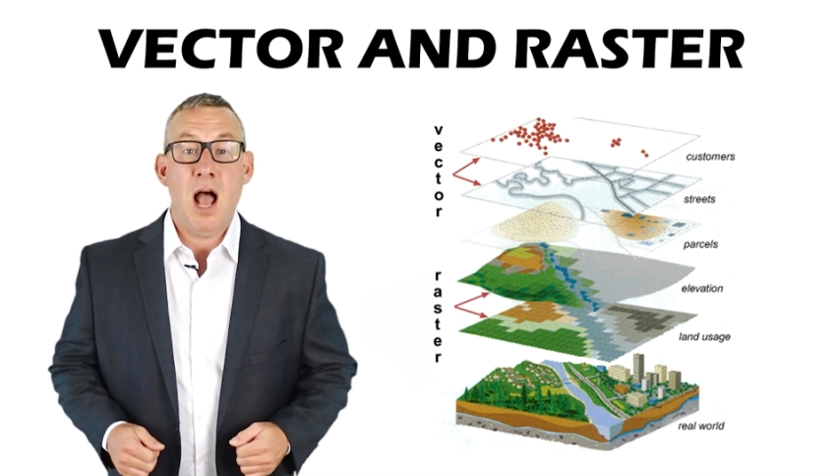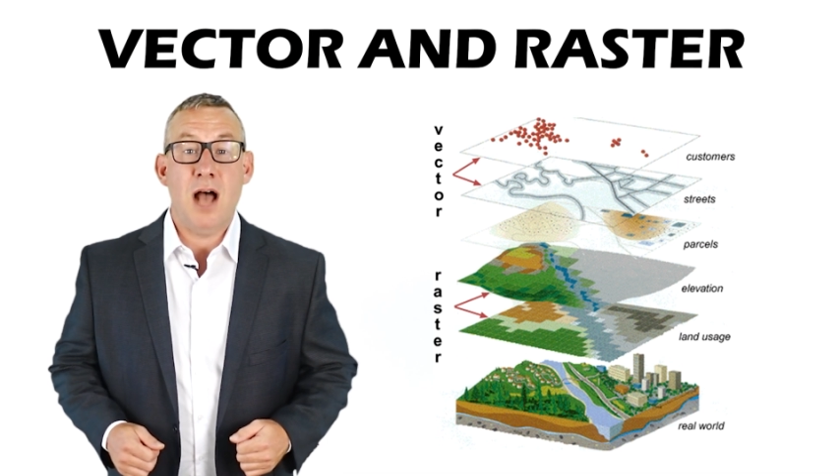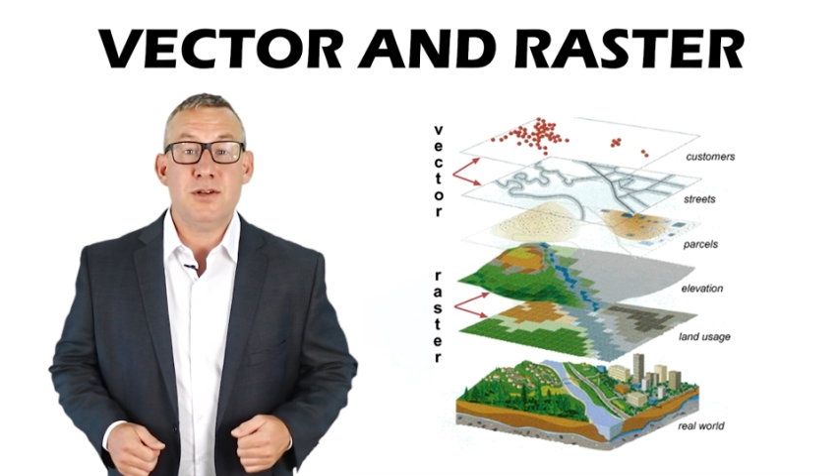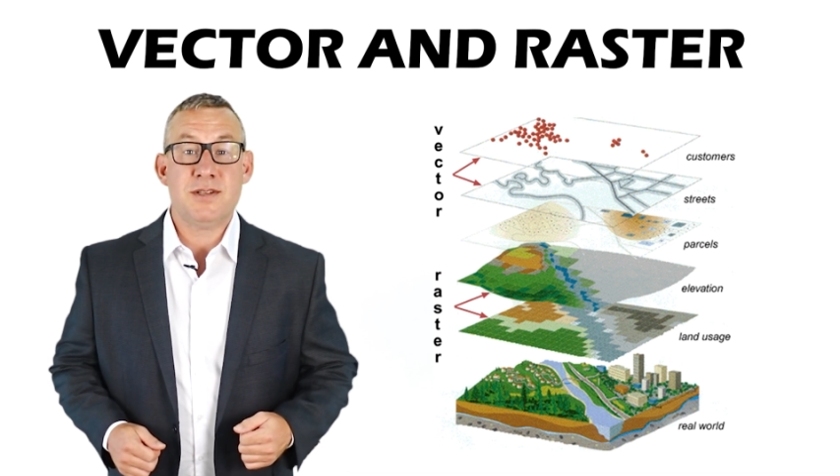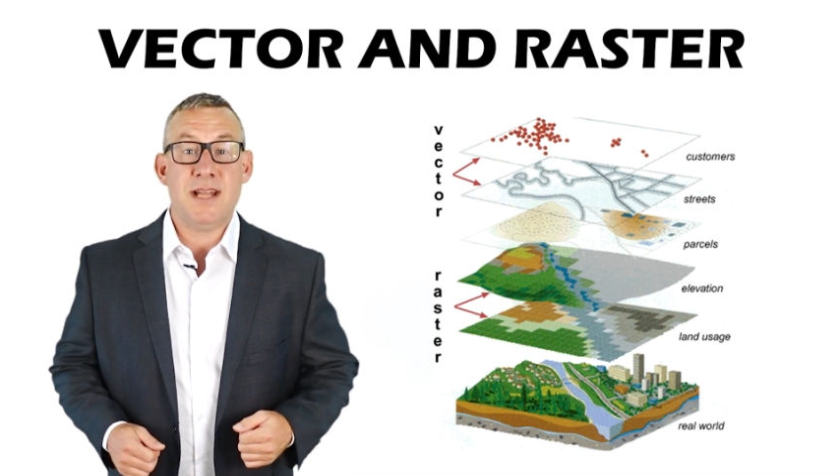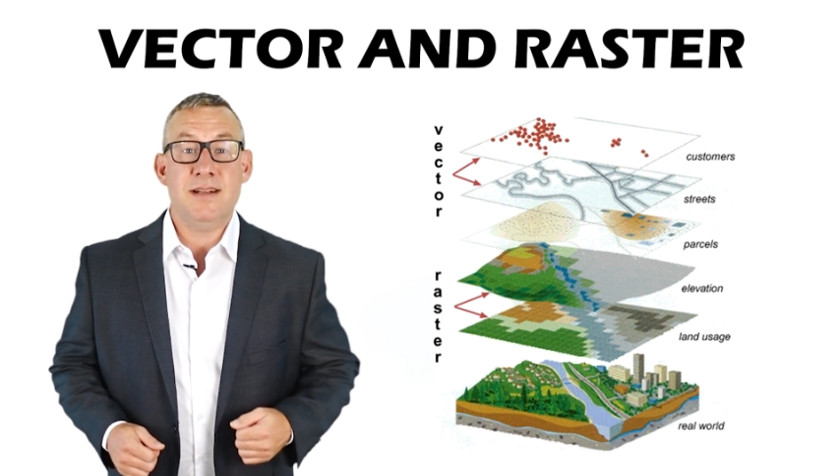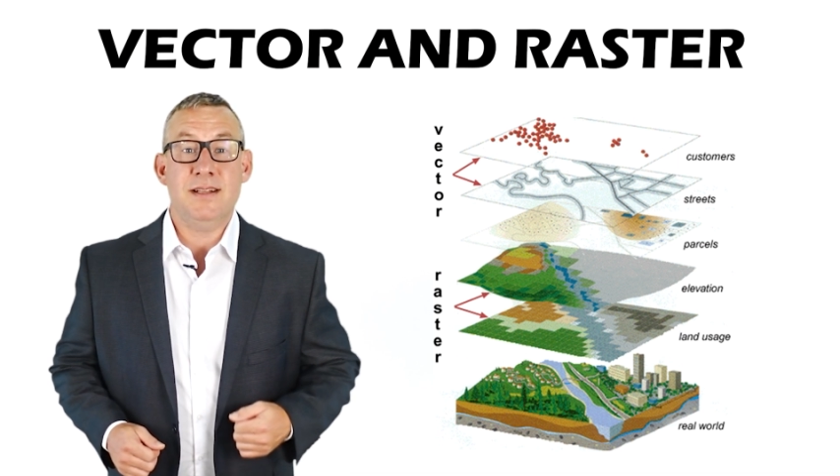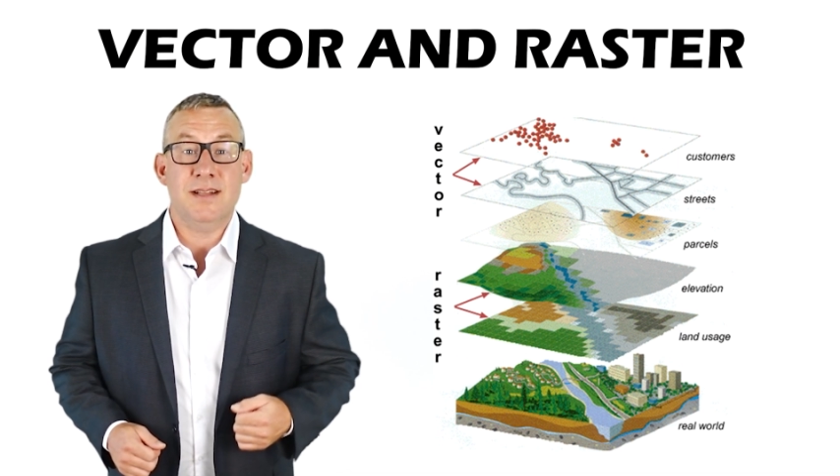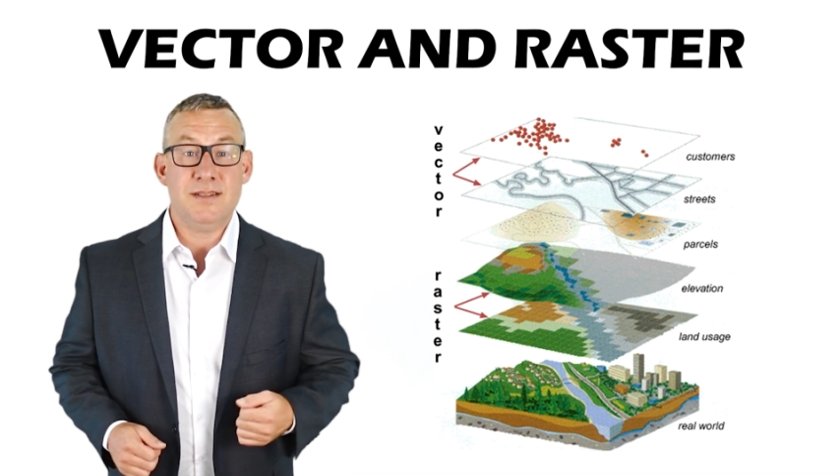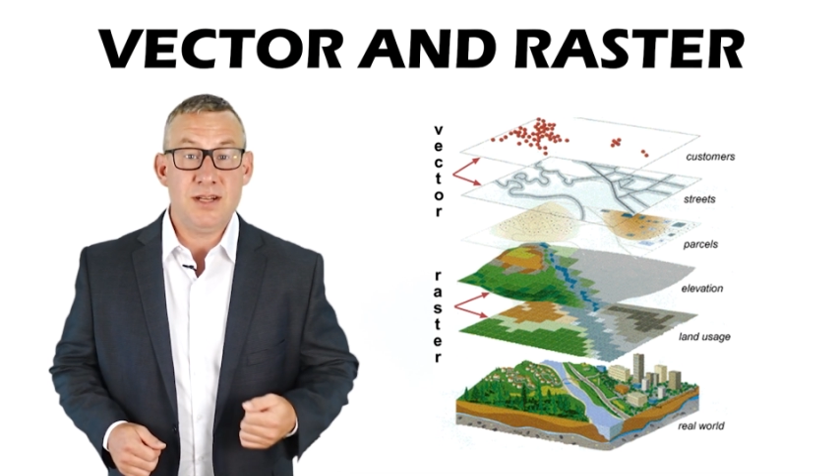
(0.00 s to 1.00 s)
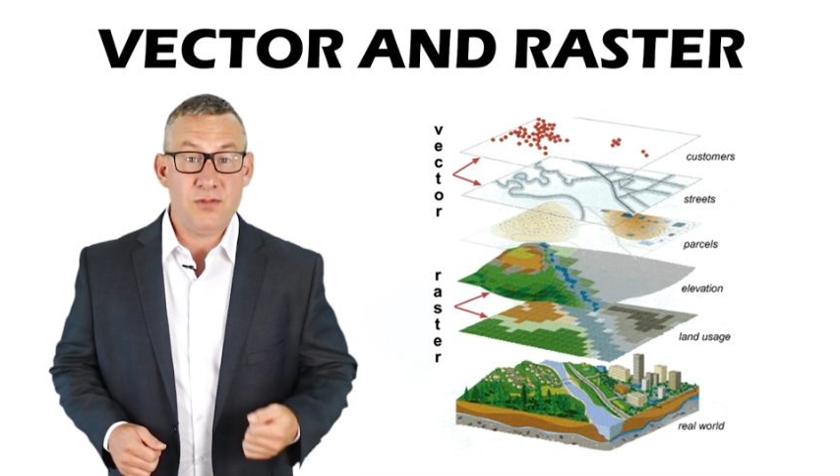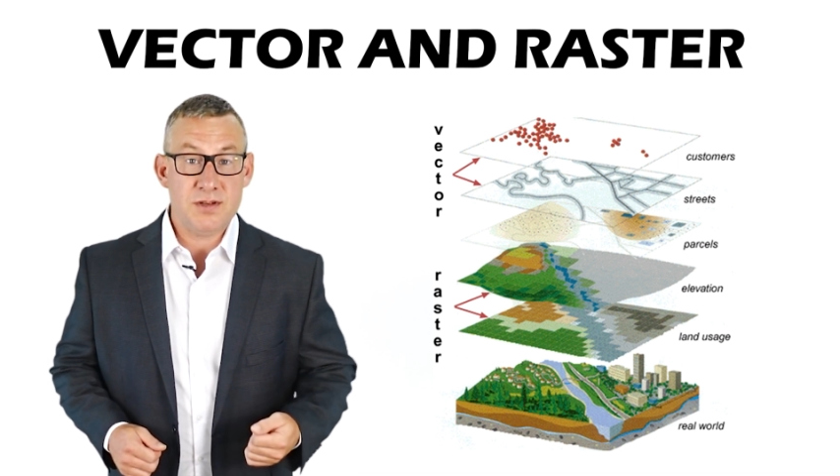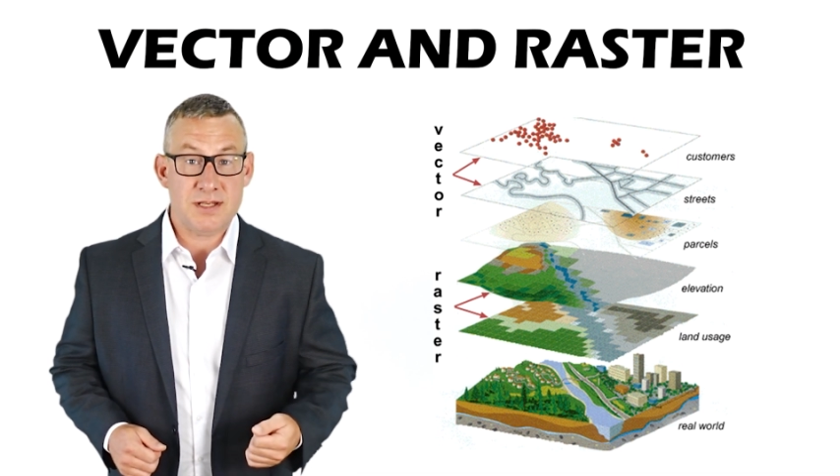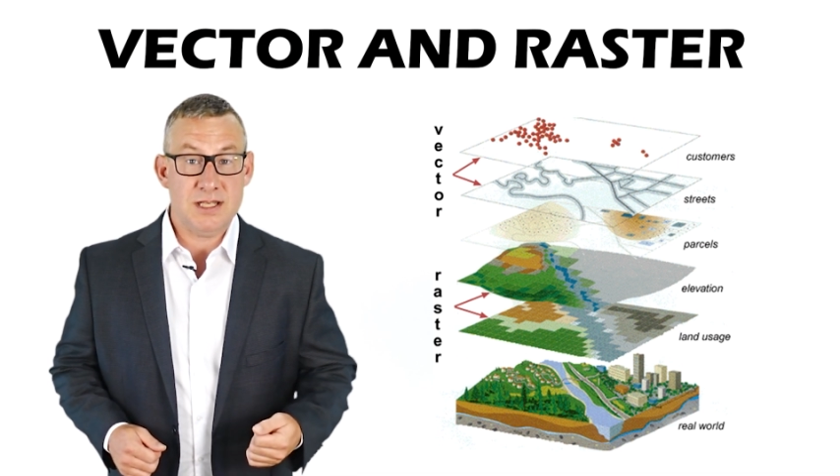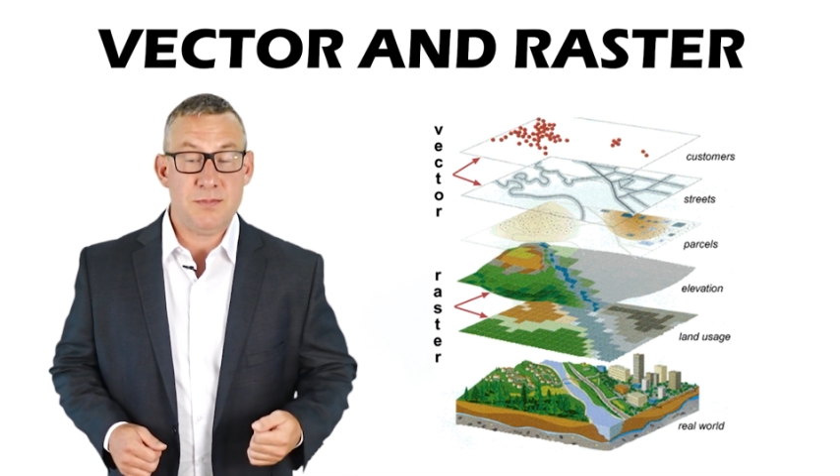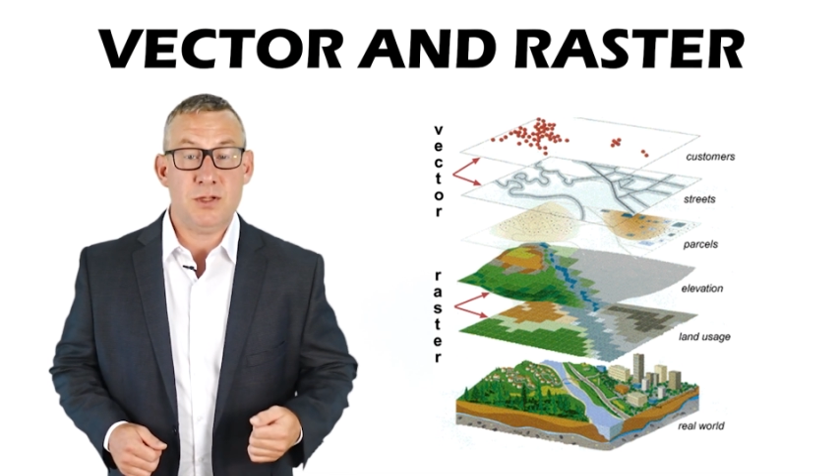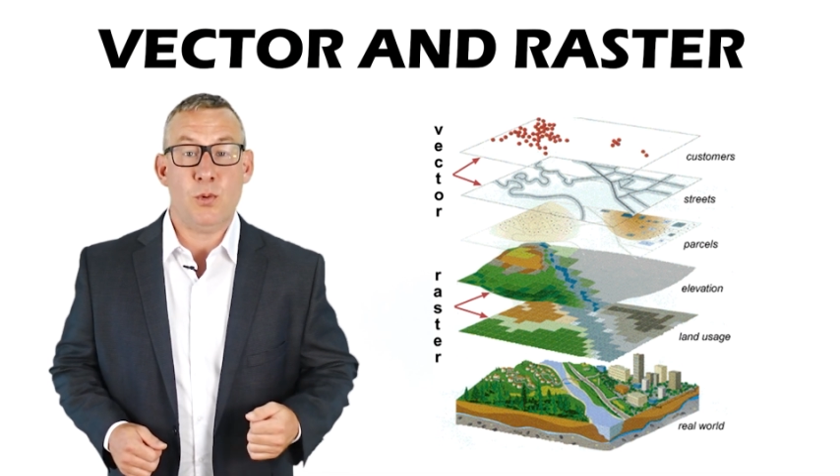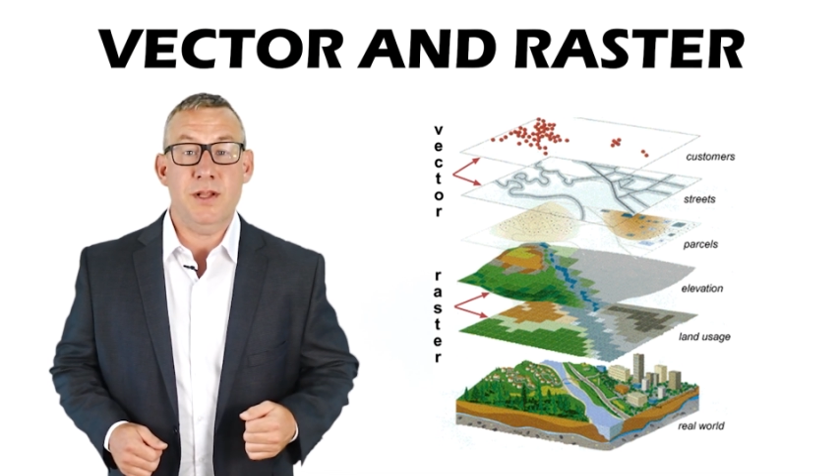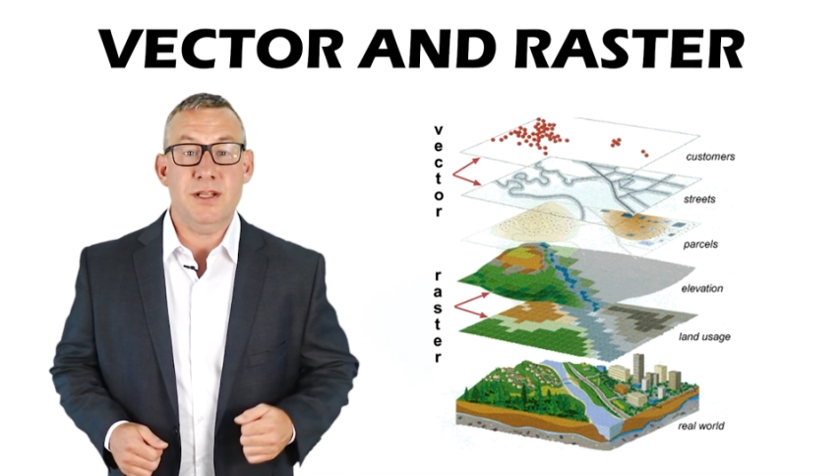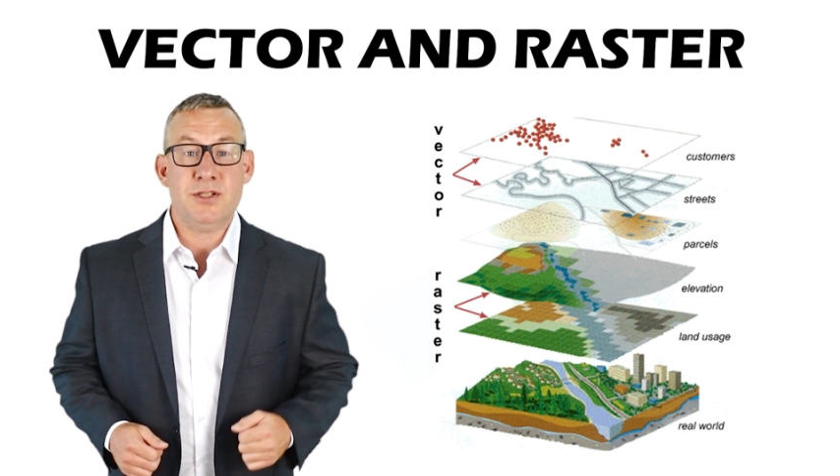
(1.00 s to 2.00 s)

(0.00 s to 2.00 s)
Understanding the differences between these